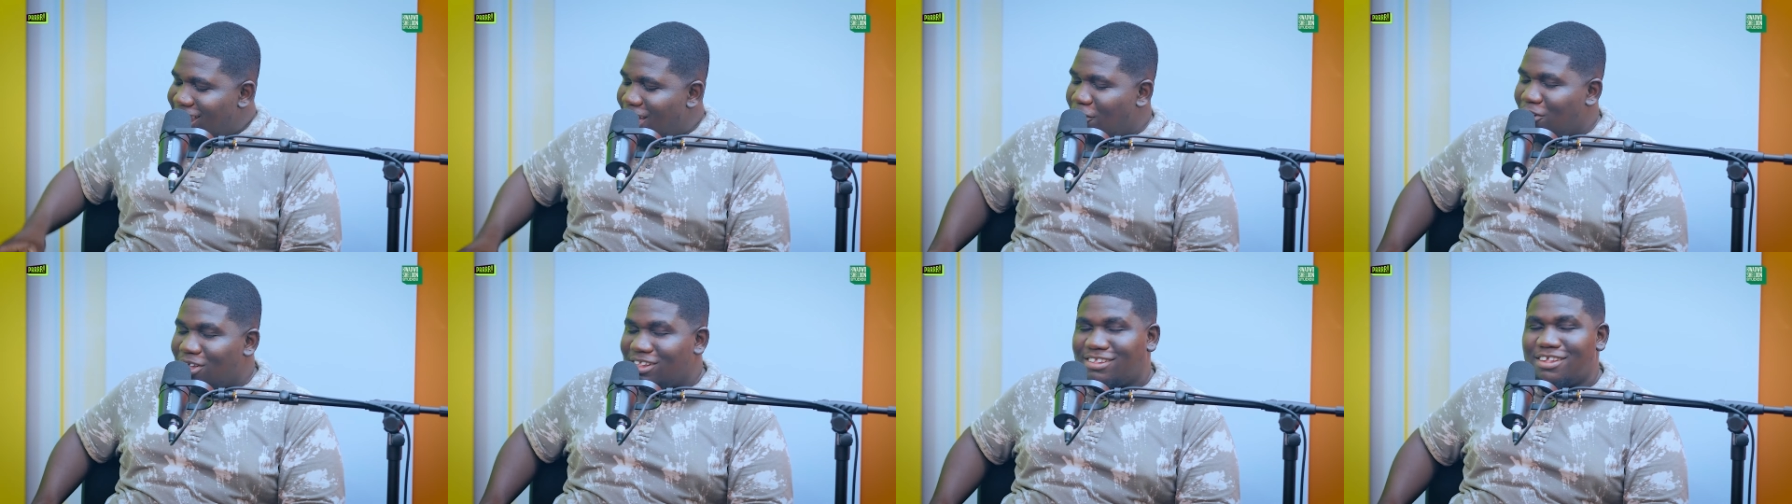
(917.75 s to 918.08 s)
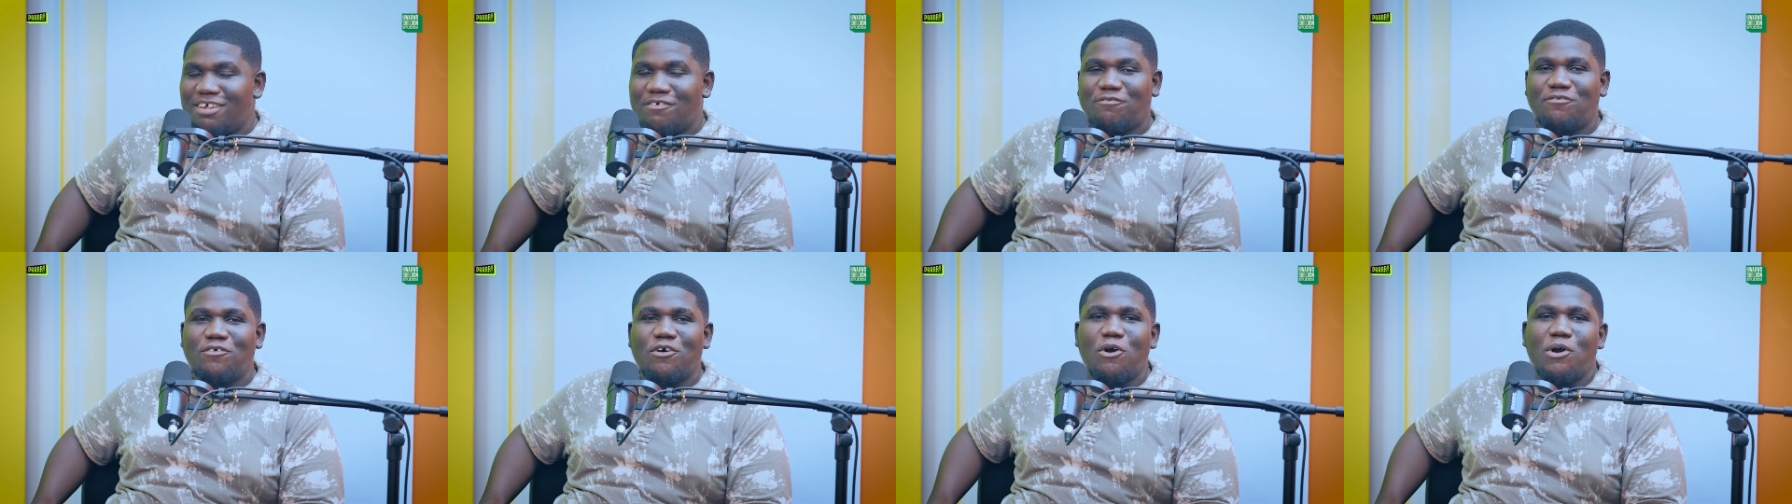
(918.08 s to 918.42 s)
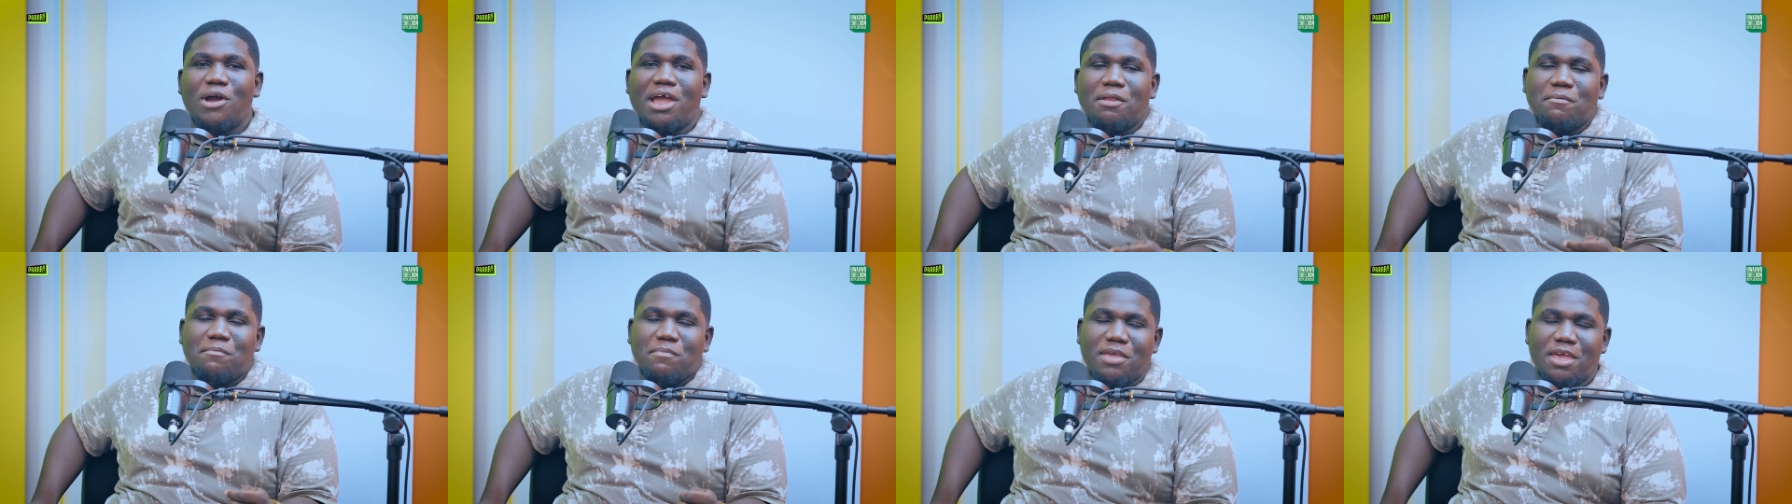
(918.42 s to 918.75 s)
that was it
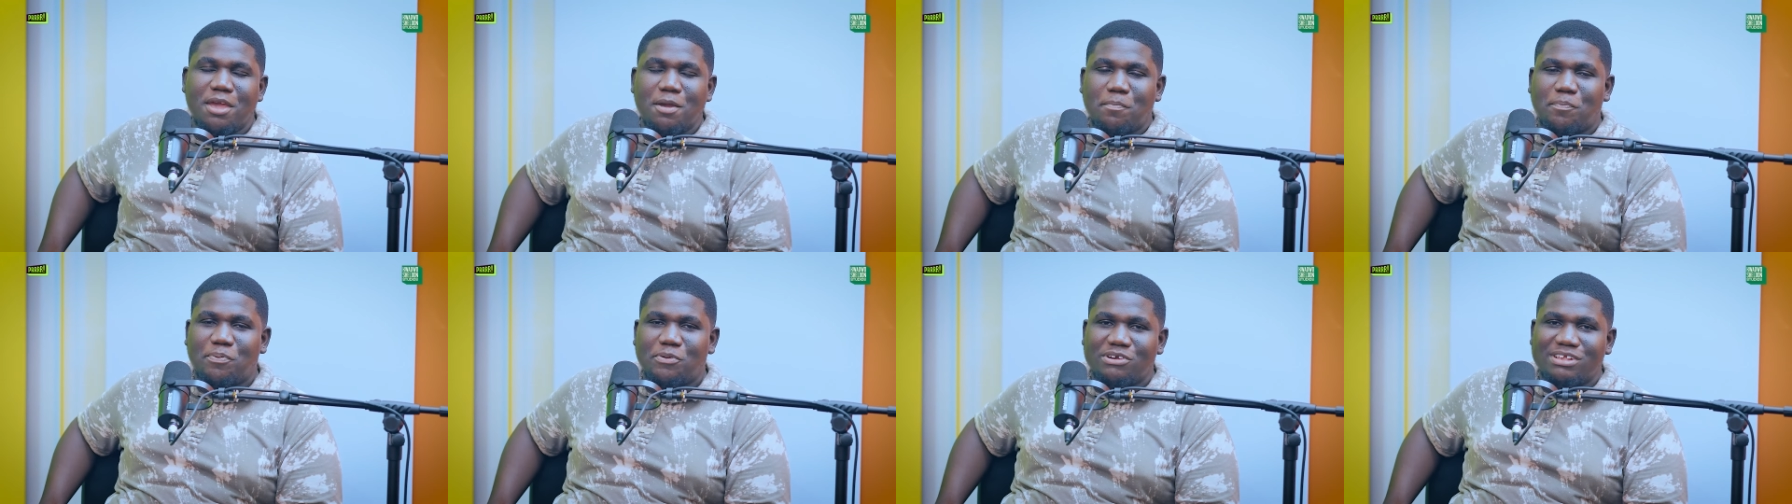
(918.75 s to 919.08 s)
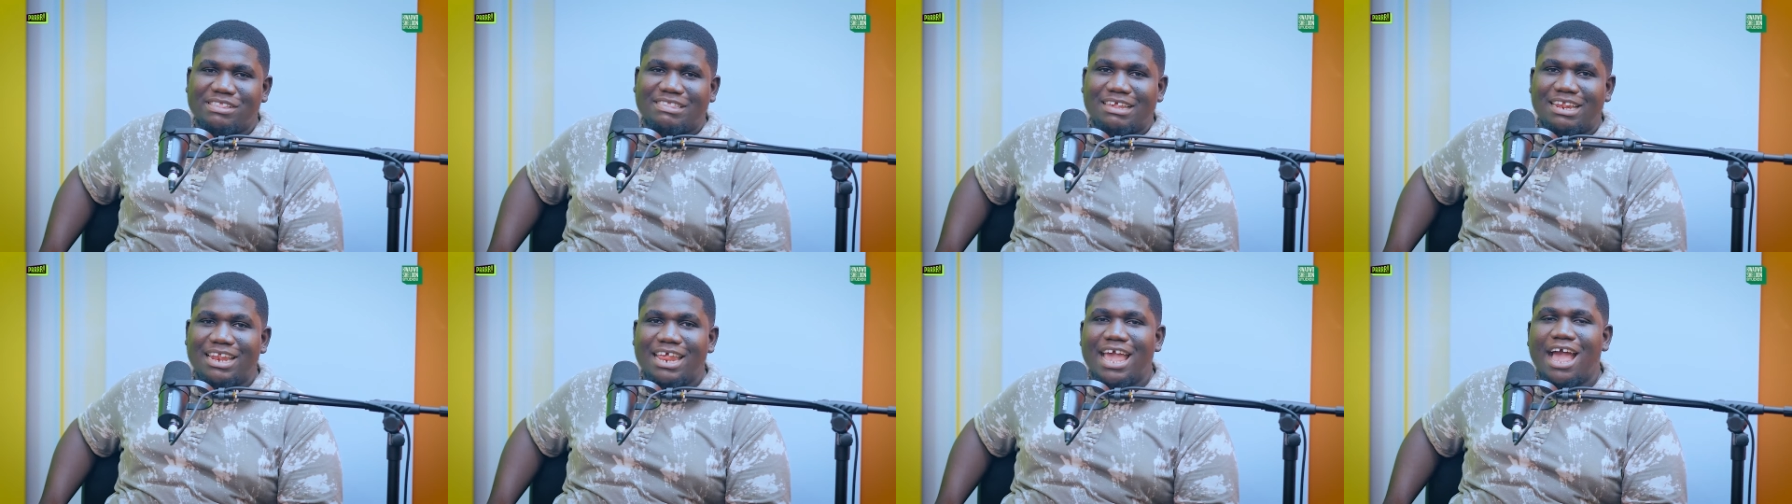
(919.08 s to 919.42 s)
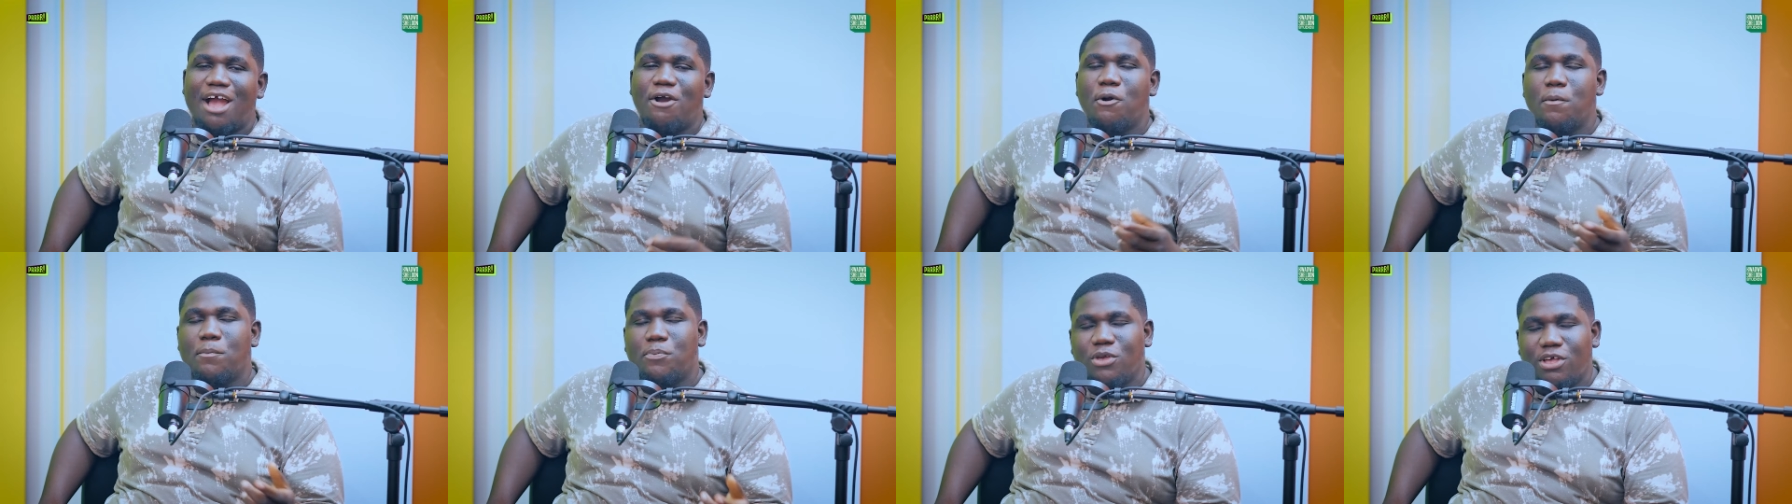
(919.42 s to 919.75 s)
for NBA Pro today.
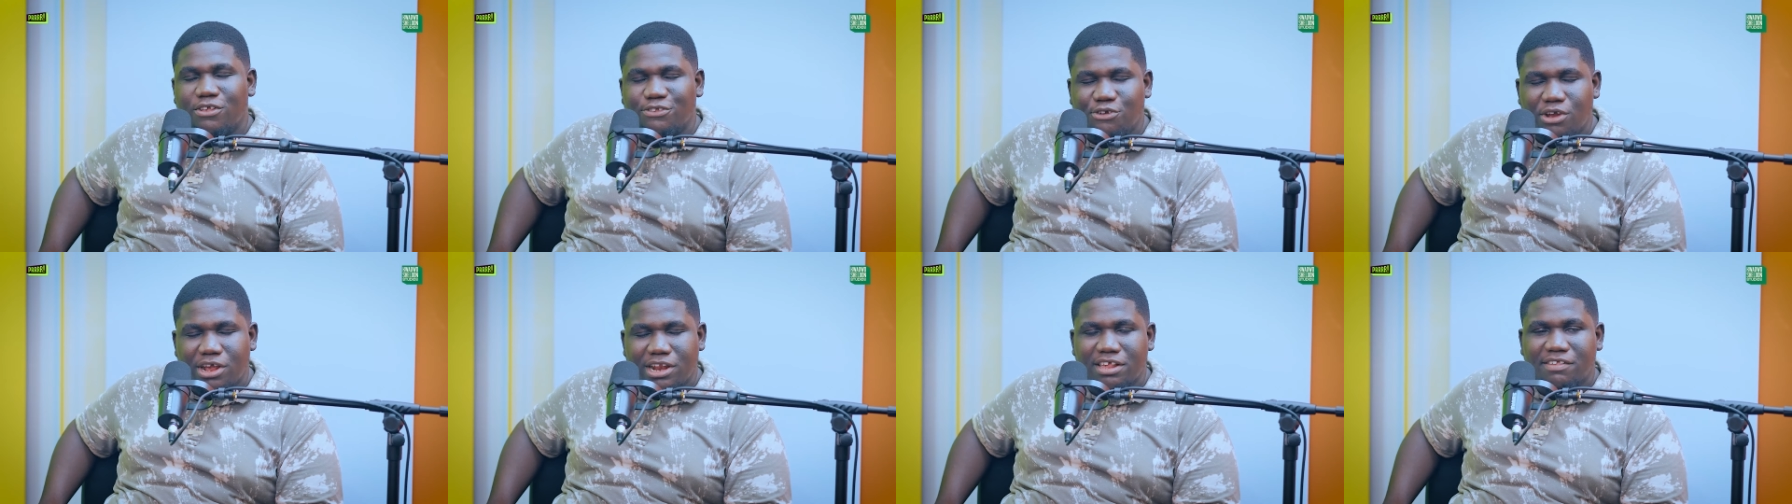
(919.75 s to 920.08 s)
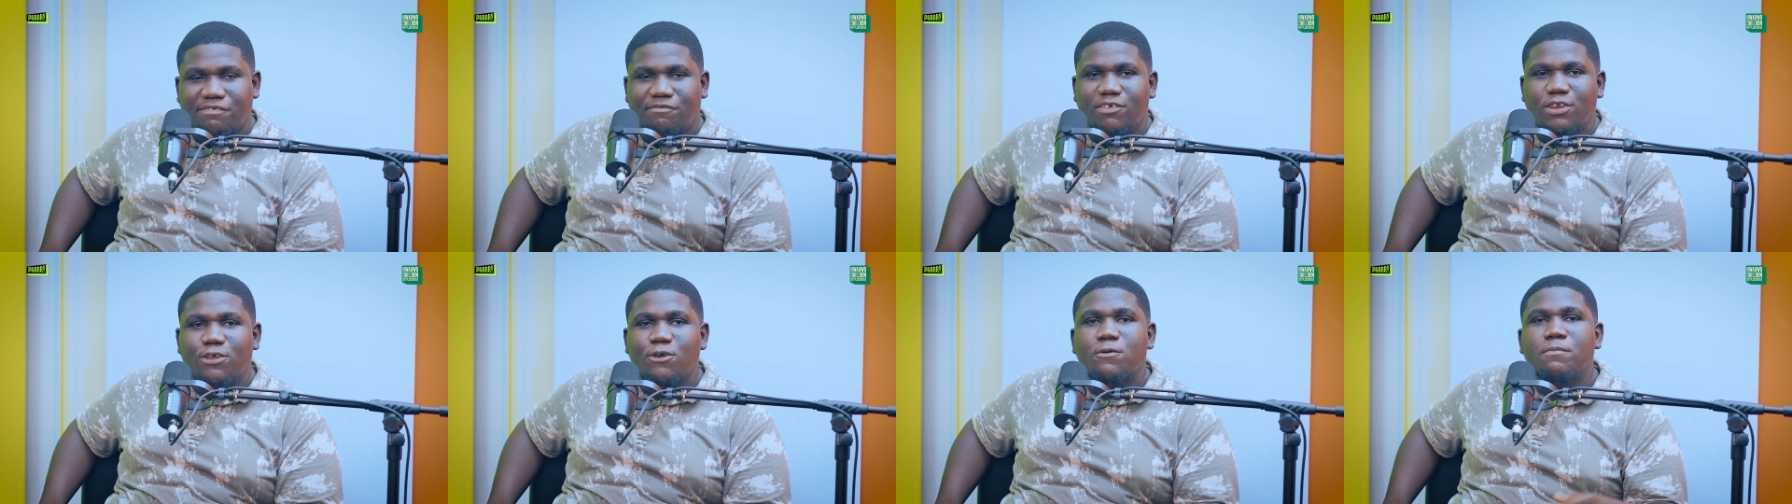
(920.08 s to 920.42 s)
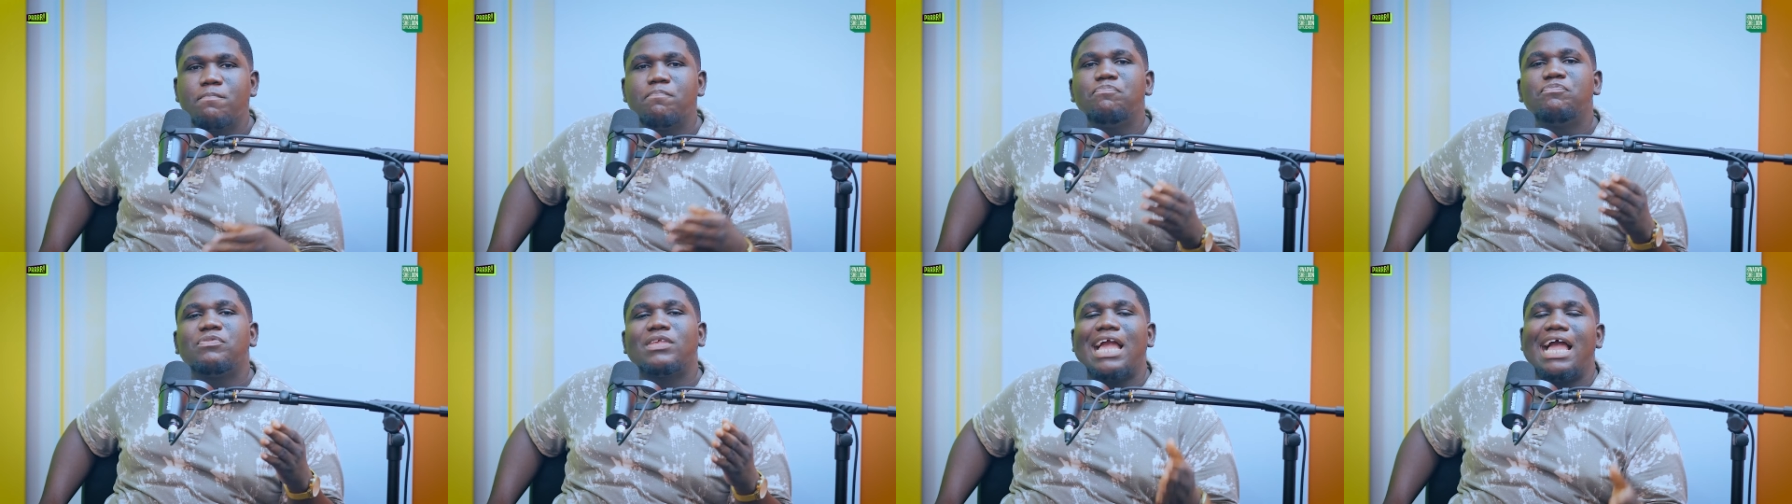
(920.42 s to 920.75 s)
I hope you enjoyed this video.